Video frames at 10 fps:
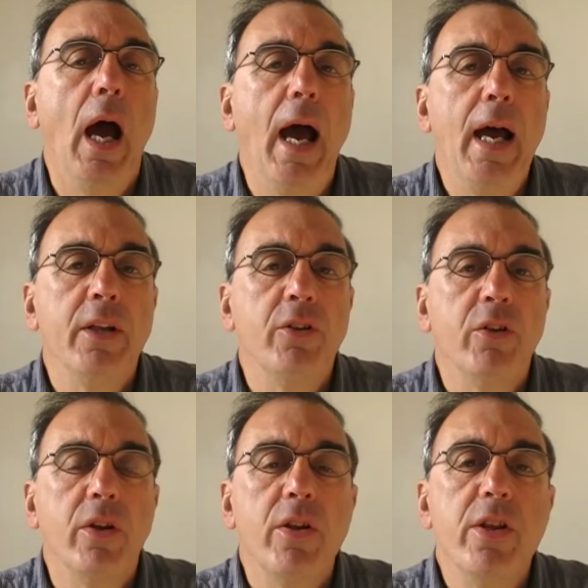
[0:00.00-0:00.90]
And
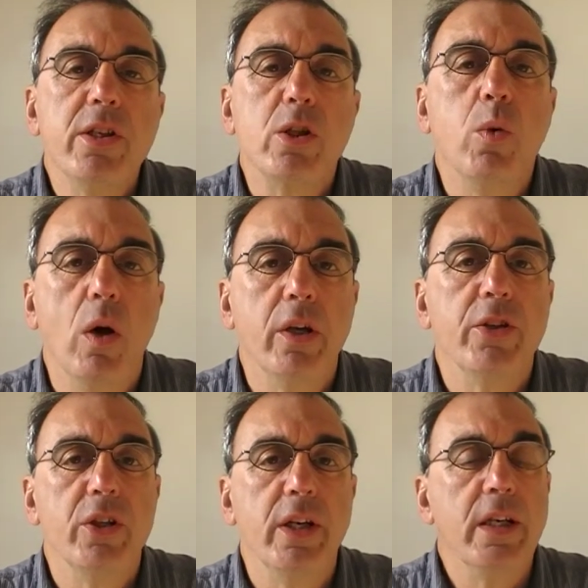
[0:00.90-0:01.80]
this
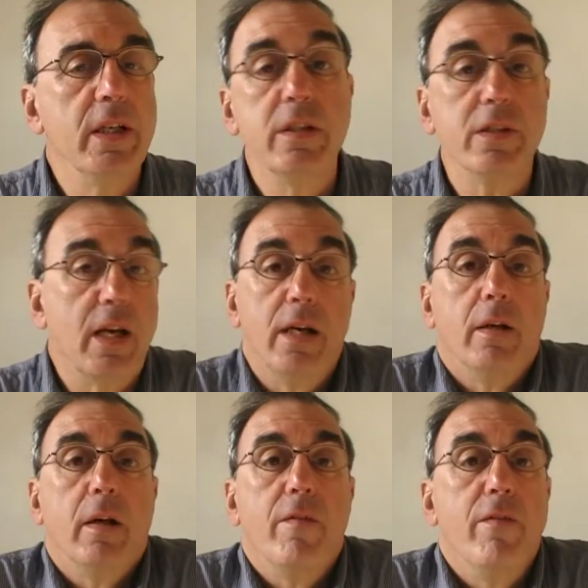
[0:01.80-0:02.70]
quality is
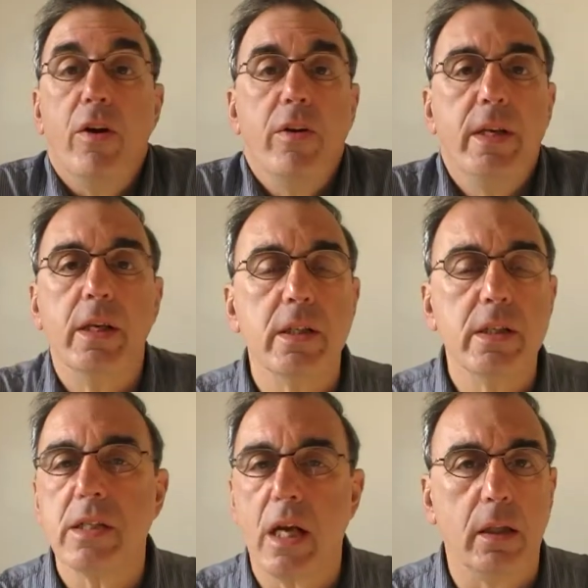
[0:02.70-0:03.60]
very
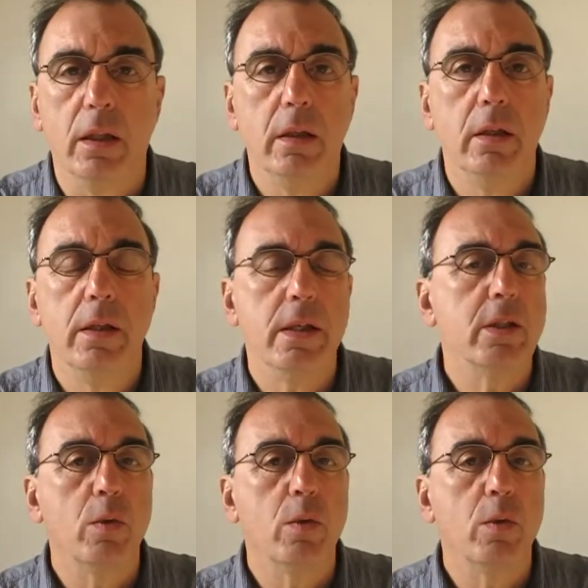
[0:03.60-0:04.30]
subtle, is